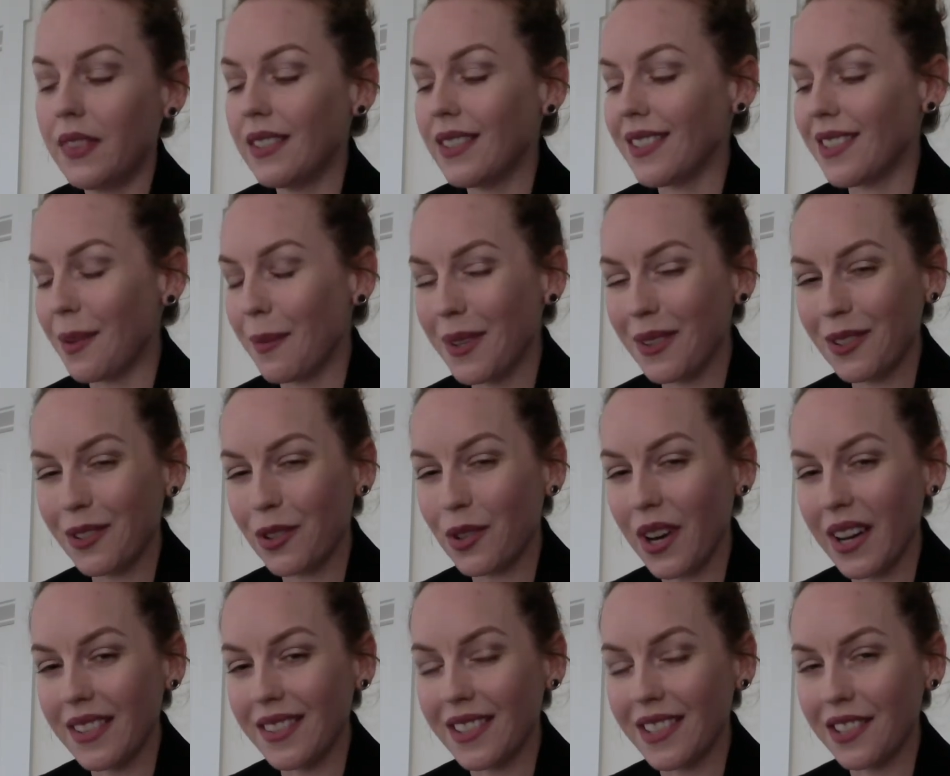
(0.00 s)
some of the
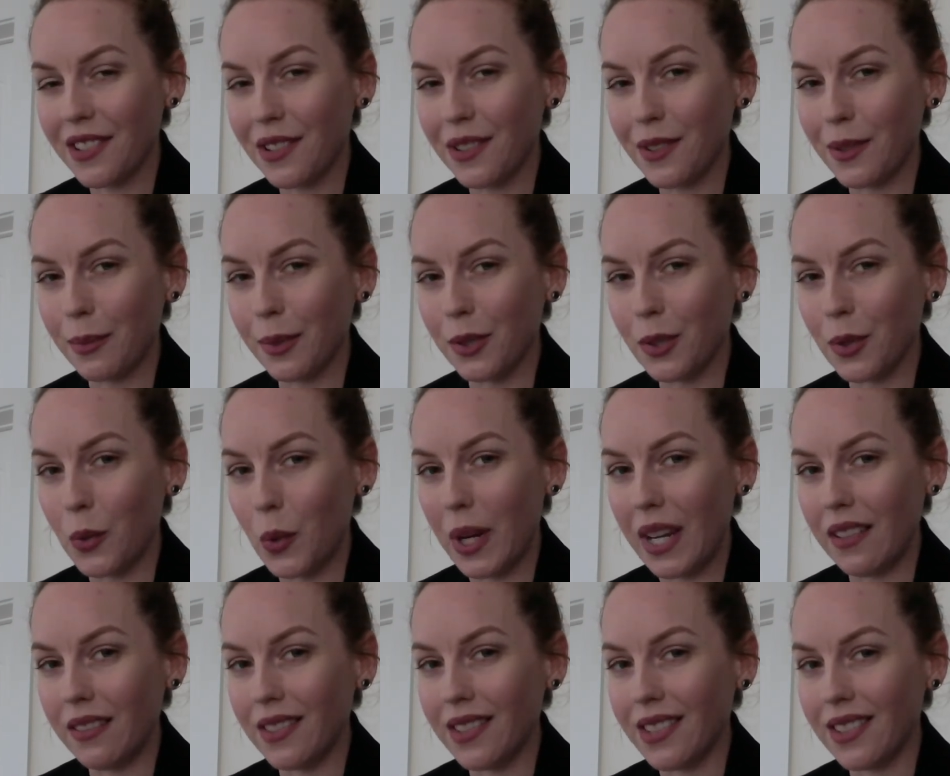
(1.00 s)
transitions
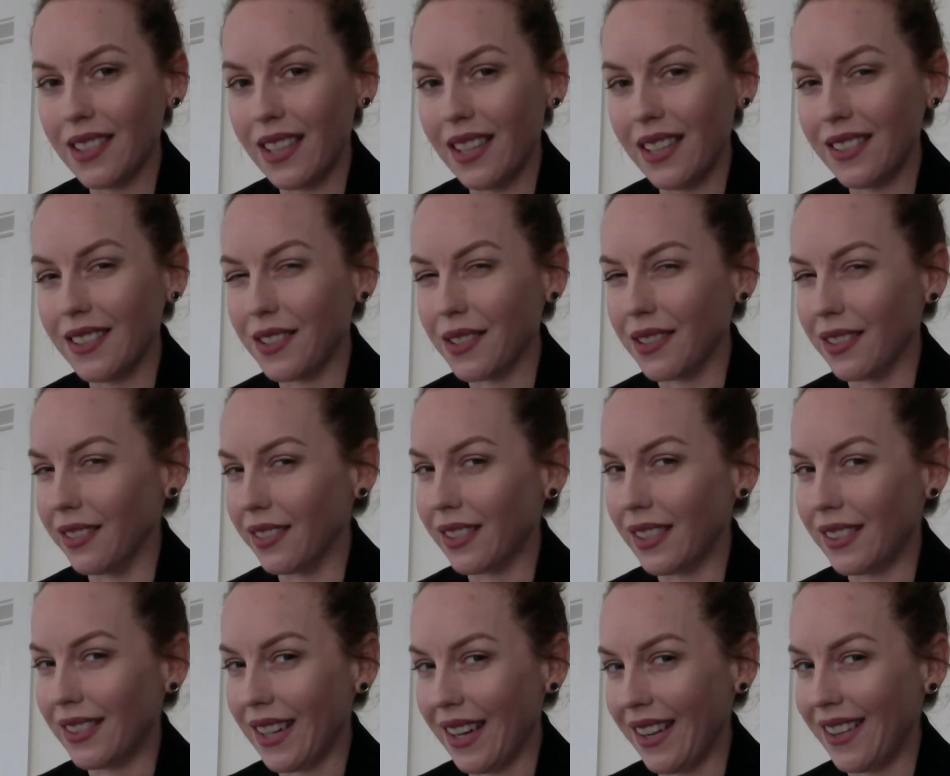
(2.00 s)
between scenes are
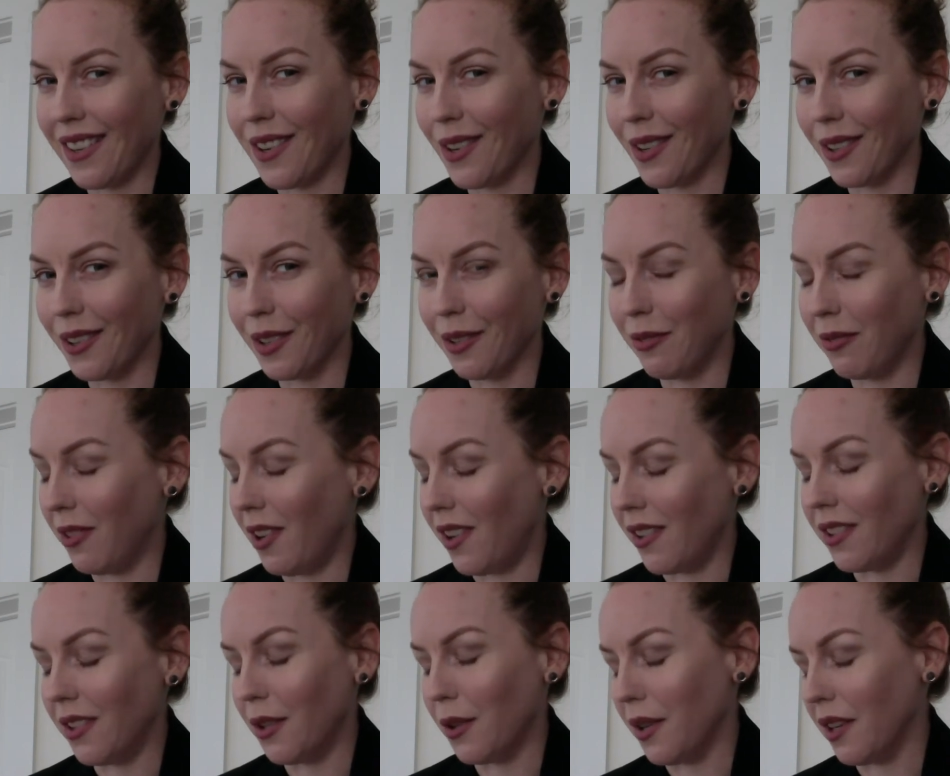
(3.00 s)
kind of hard to follow.